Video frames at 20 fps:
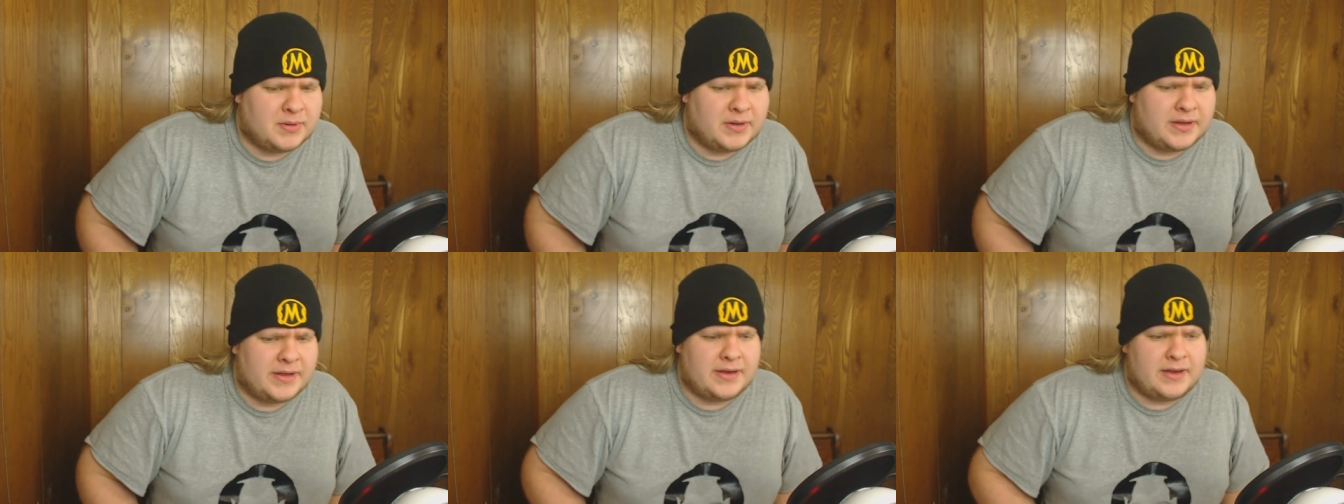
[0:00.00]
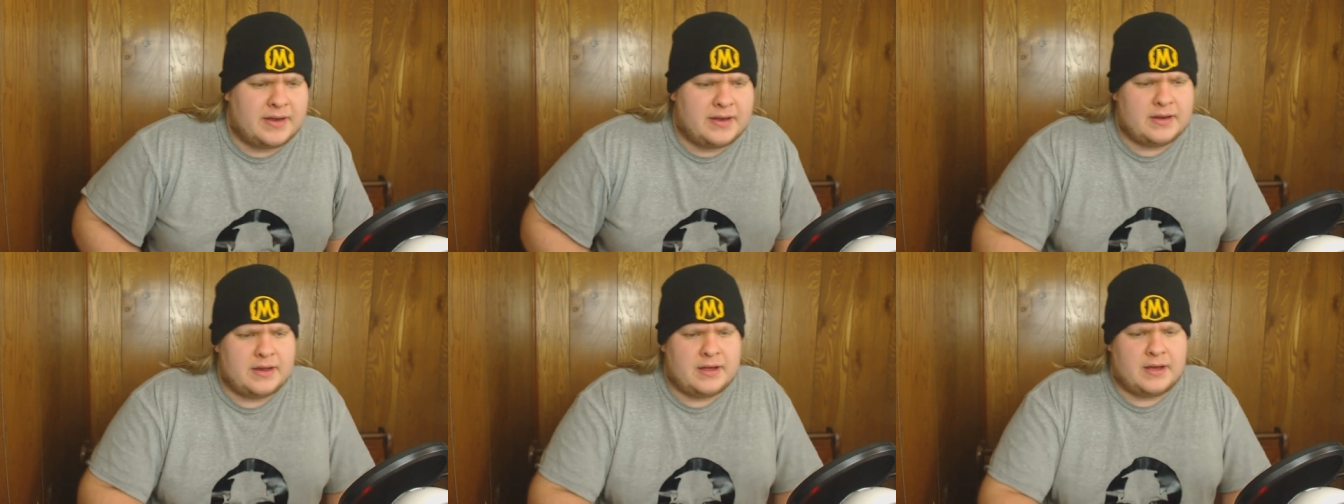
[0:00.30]

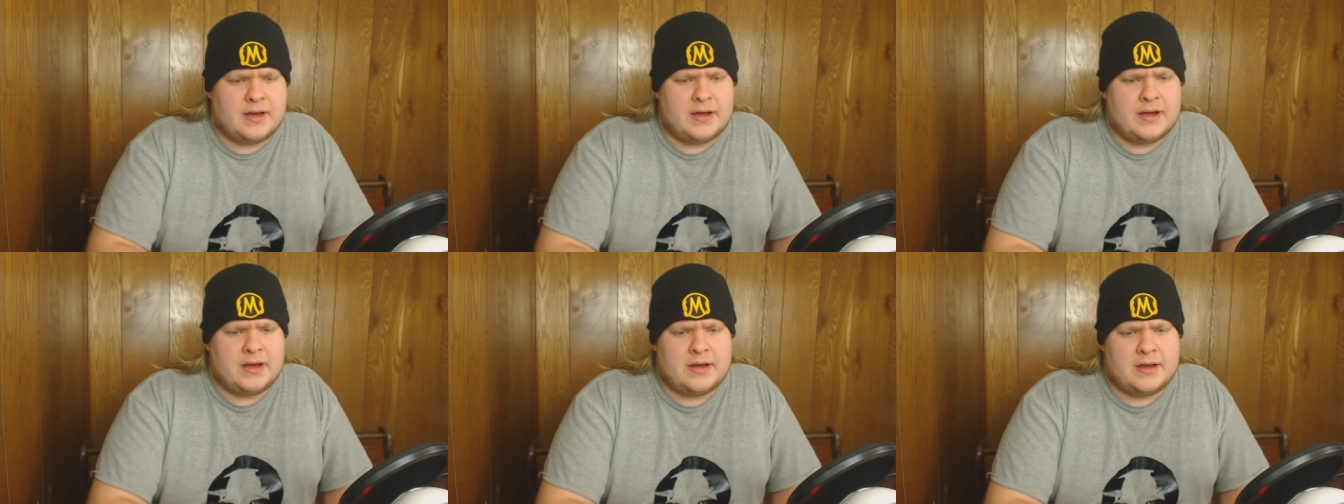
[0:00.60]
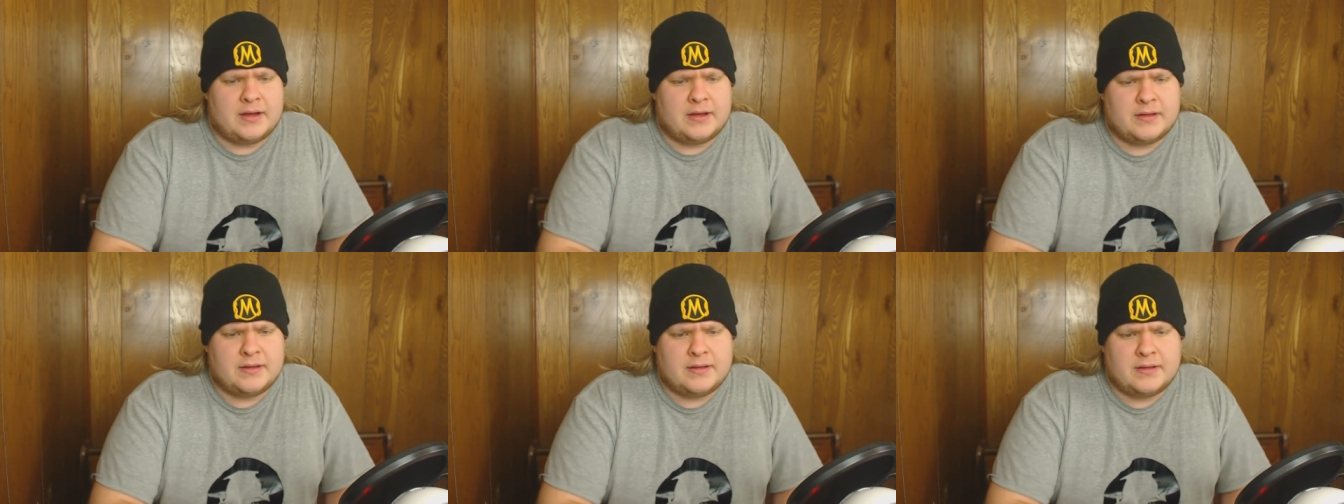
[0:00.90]
but
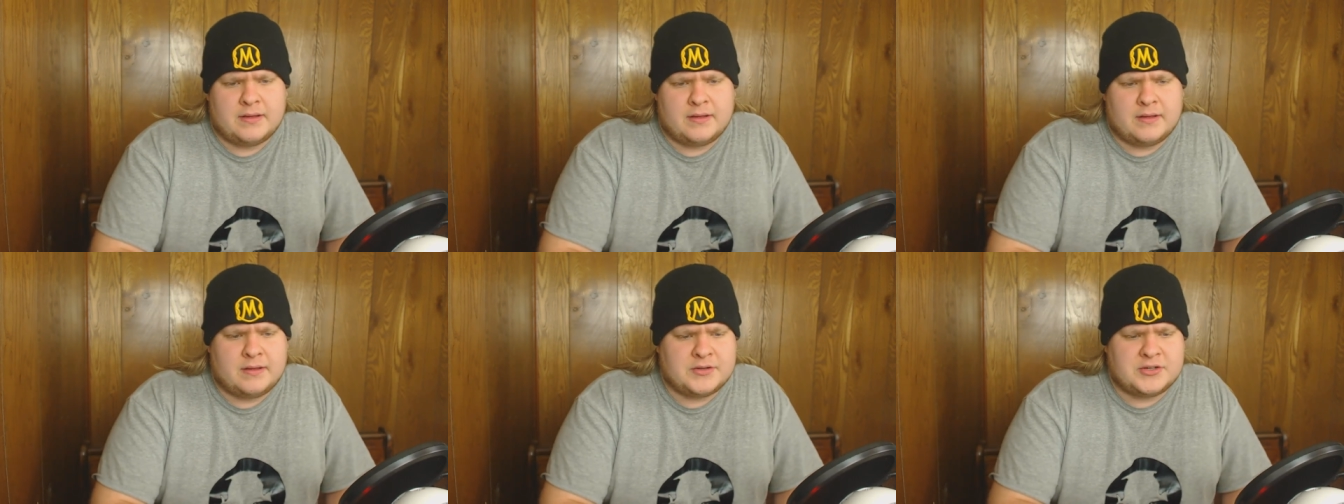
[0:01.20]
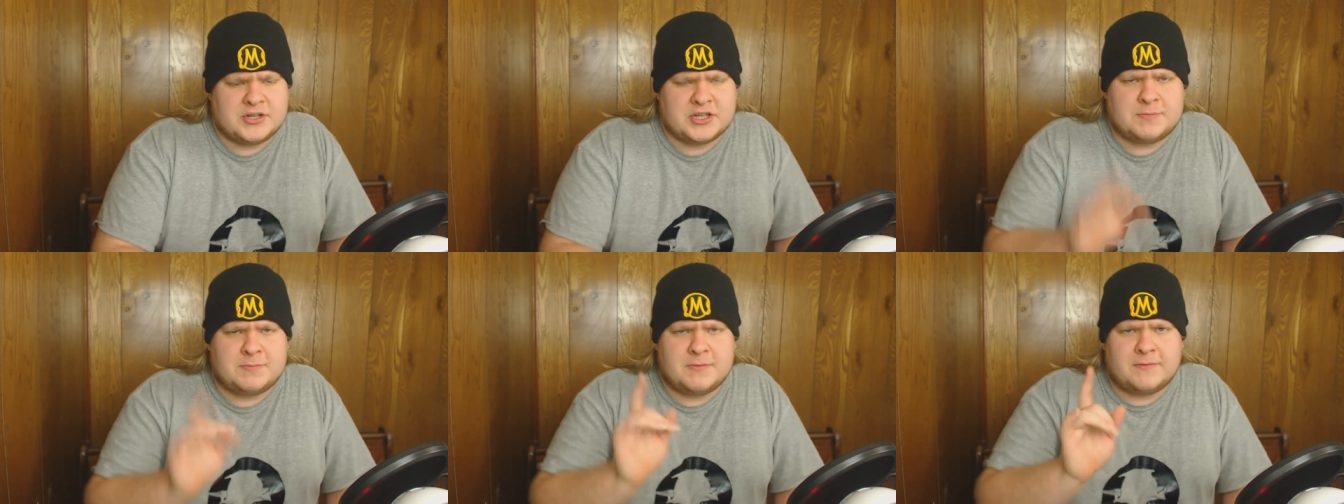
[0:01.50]

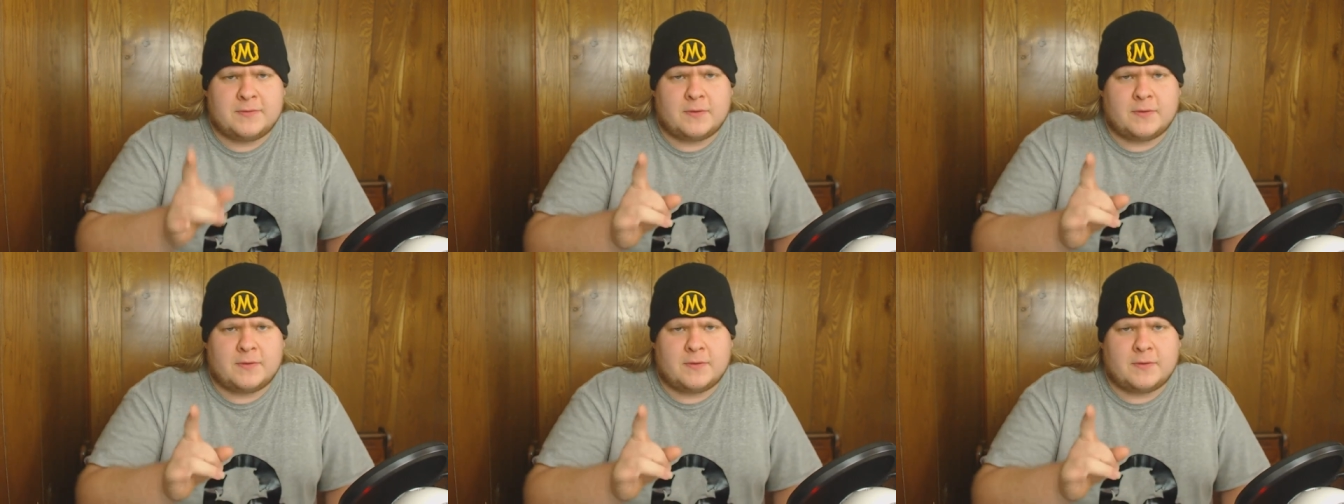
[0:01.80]
just